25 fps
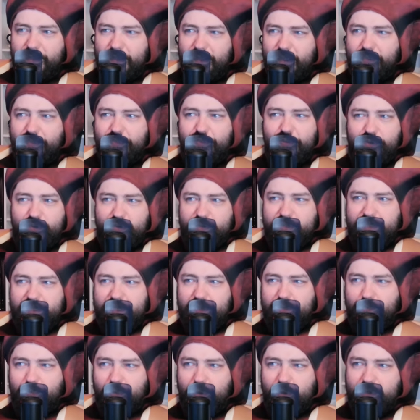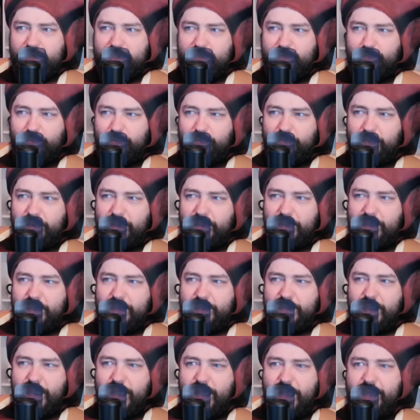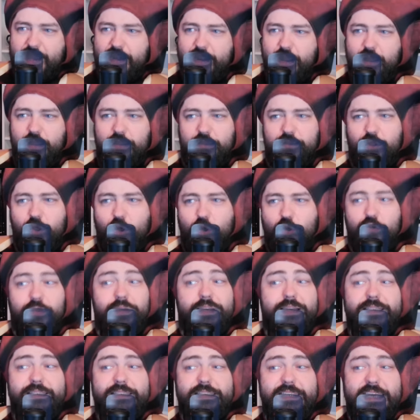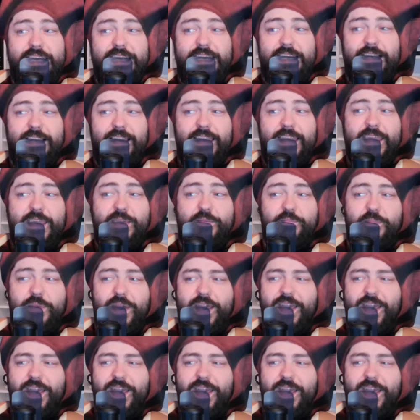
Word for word: A 13 parts per million and Lola tingling